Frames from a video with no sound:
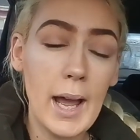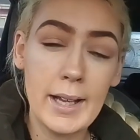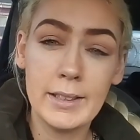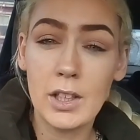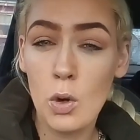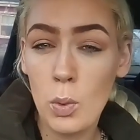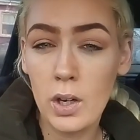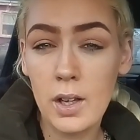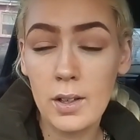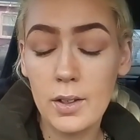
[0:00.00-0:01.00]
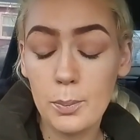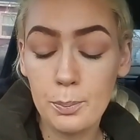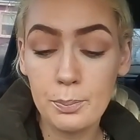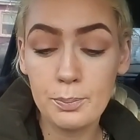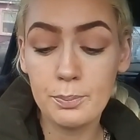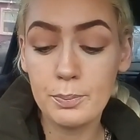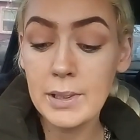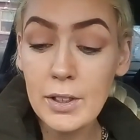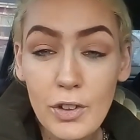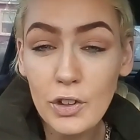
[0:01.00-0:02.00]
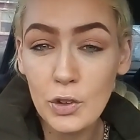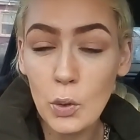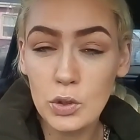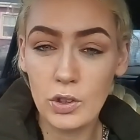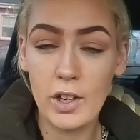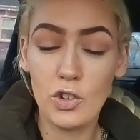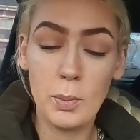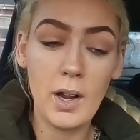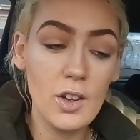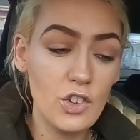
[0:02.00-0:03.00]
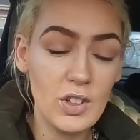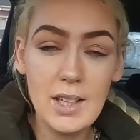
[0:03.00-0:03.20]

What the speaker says: and I wanna leave her to go to creche because she